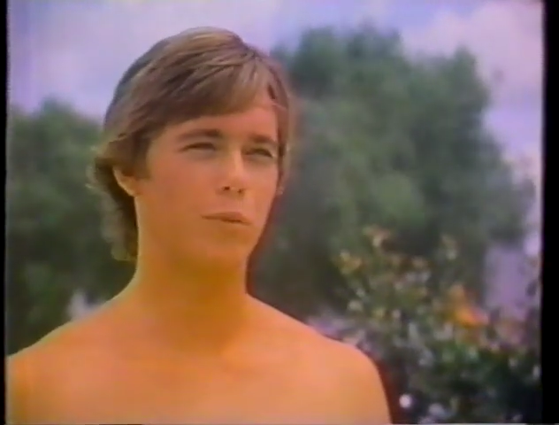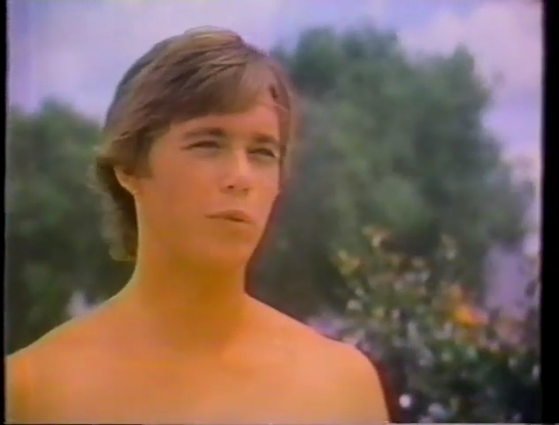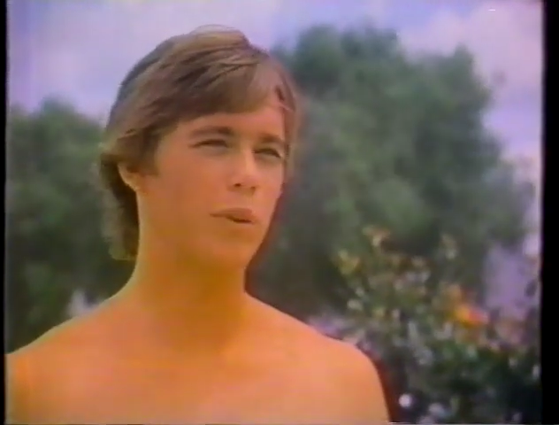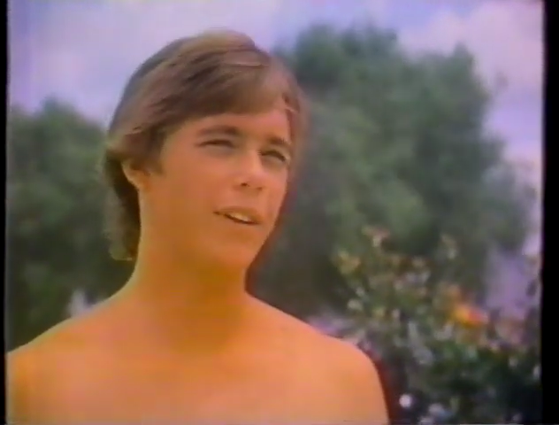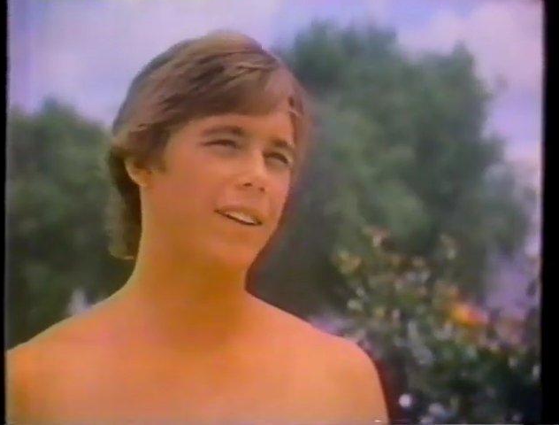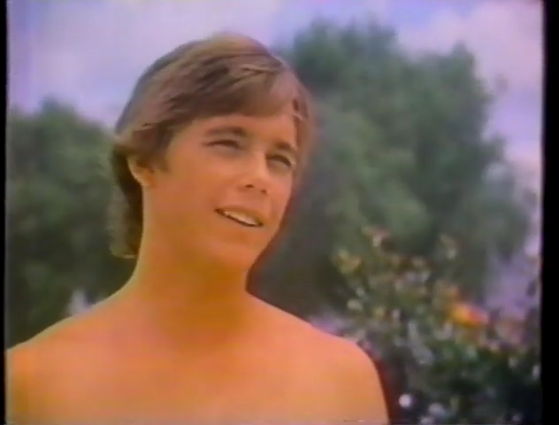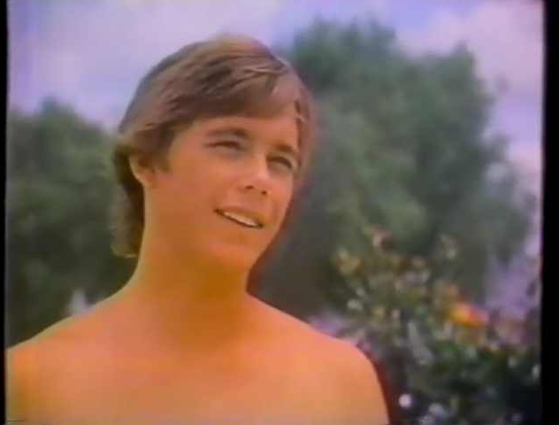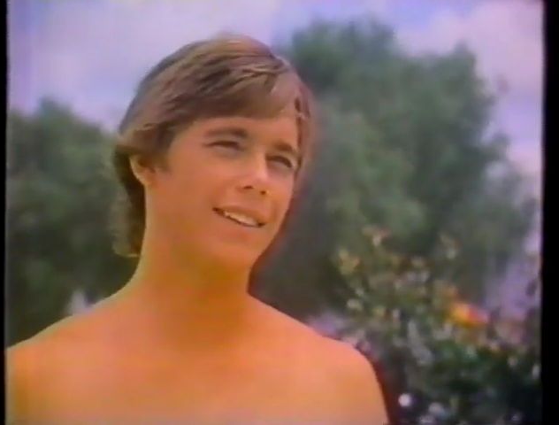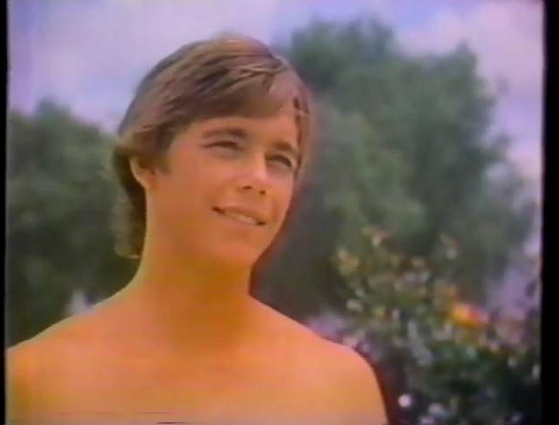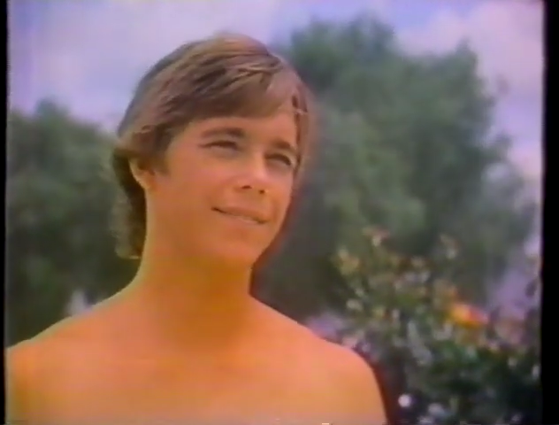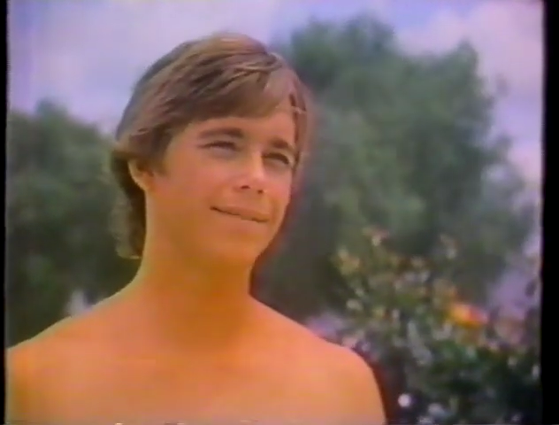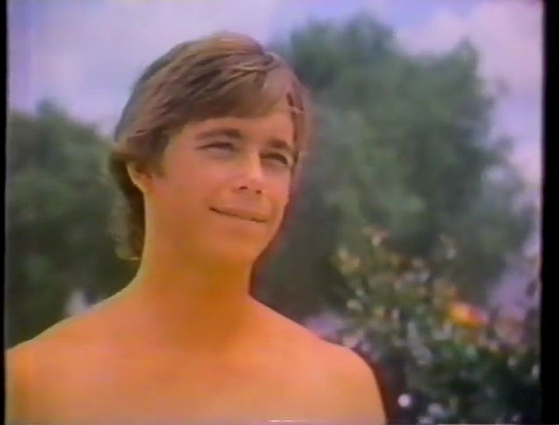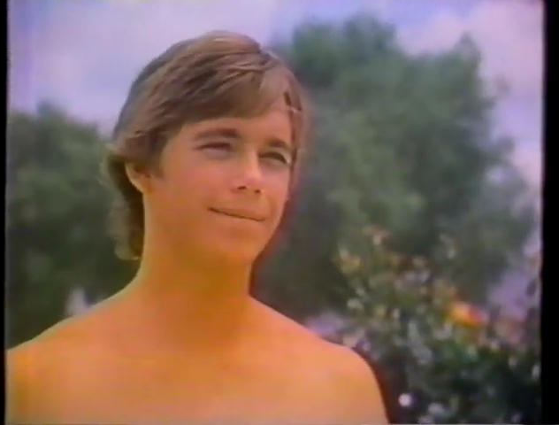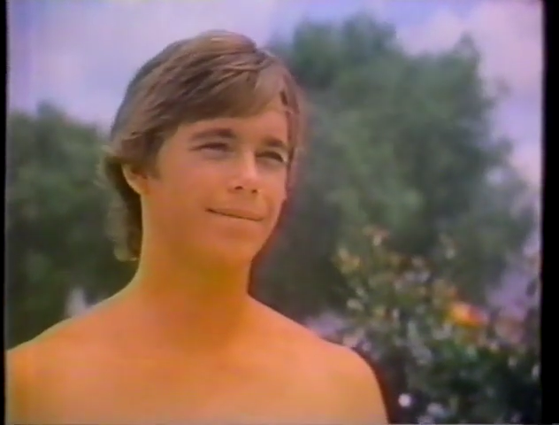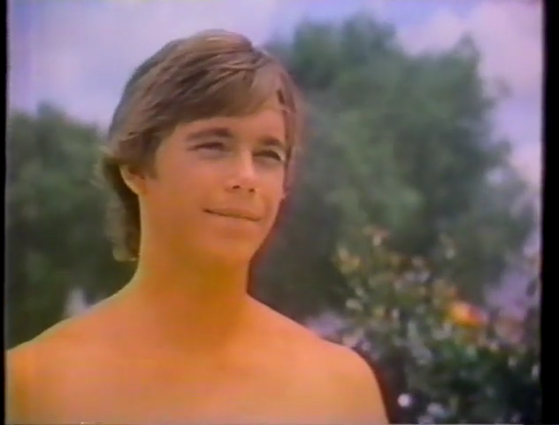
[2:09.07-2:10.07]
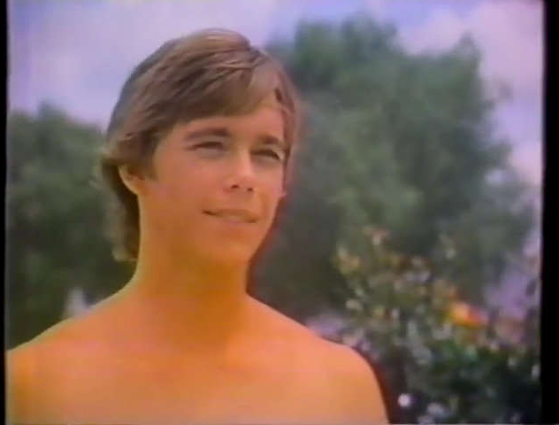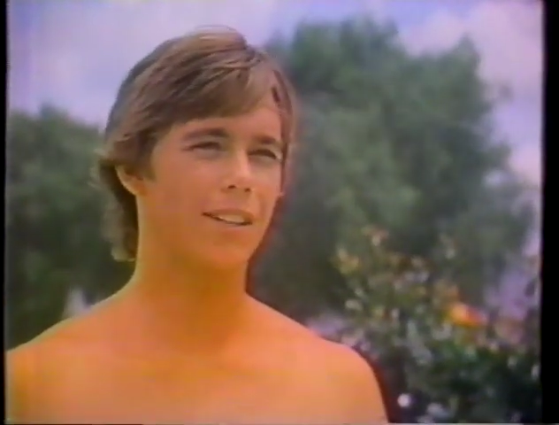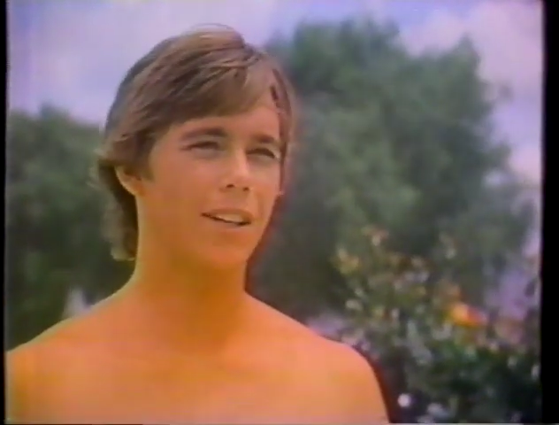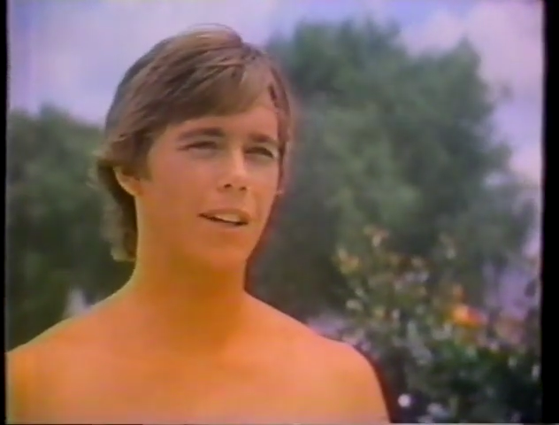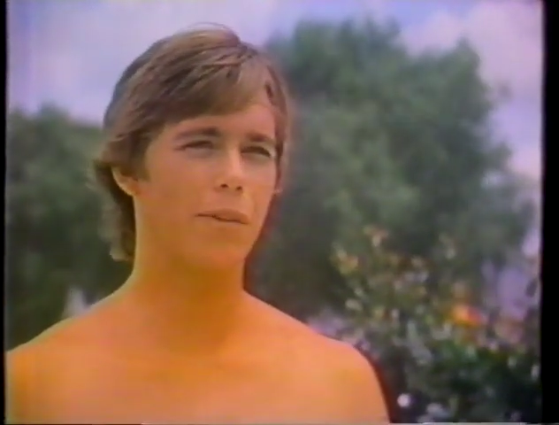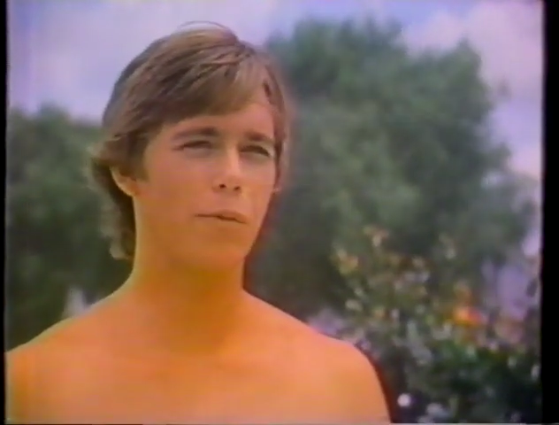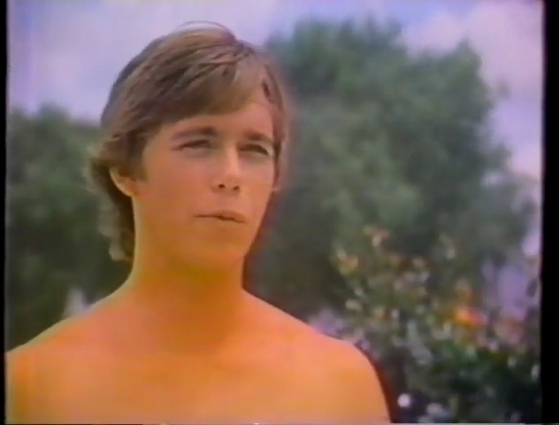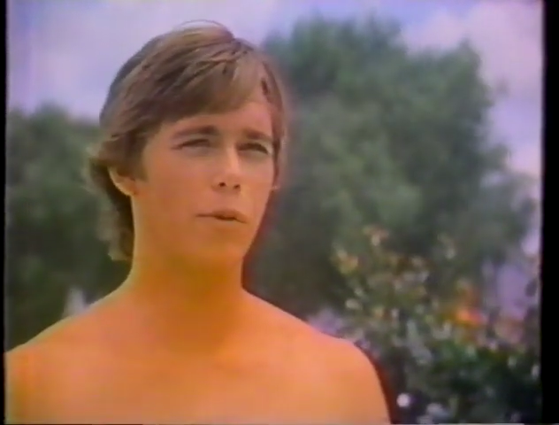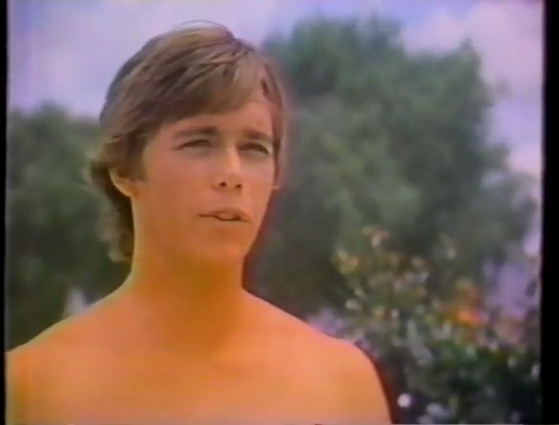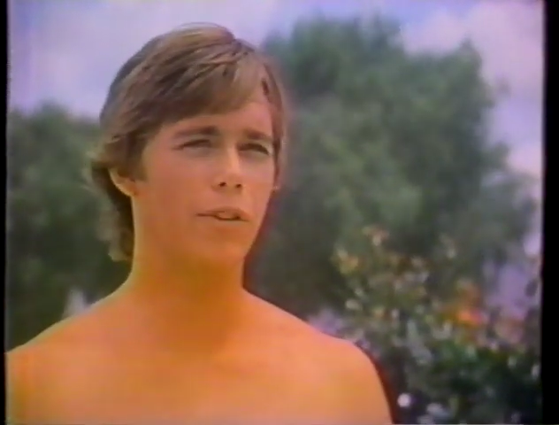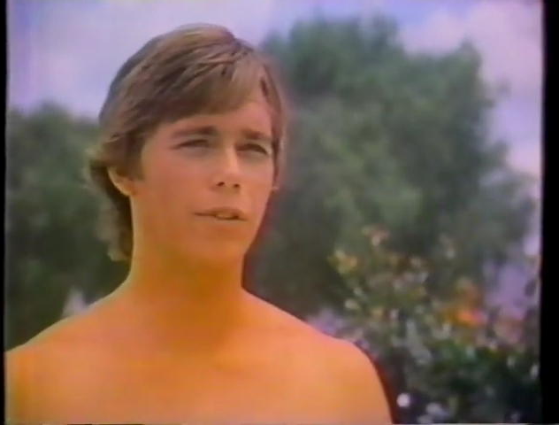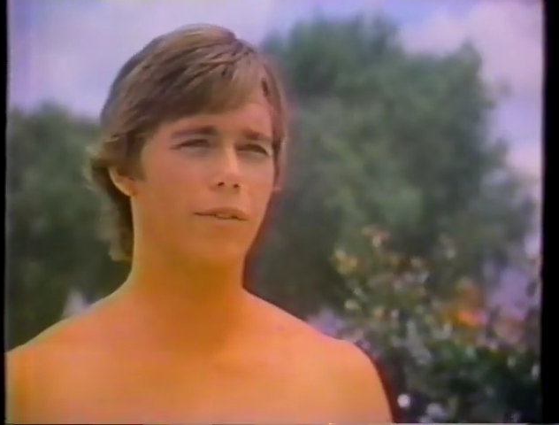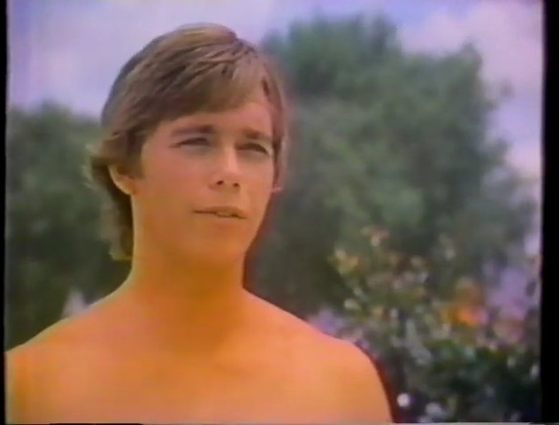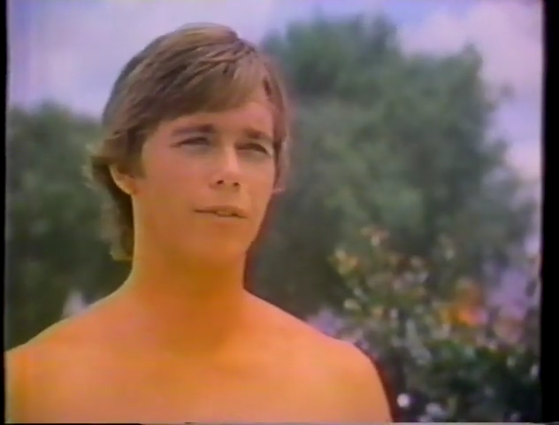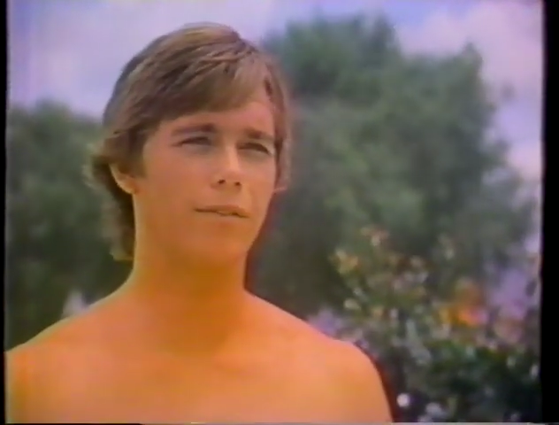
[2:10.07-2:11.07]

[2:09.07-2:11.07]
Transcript: But I wouldn't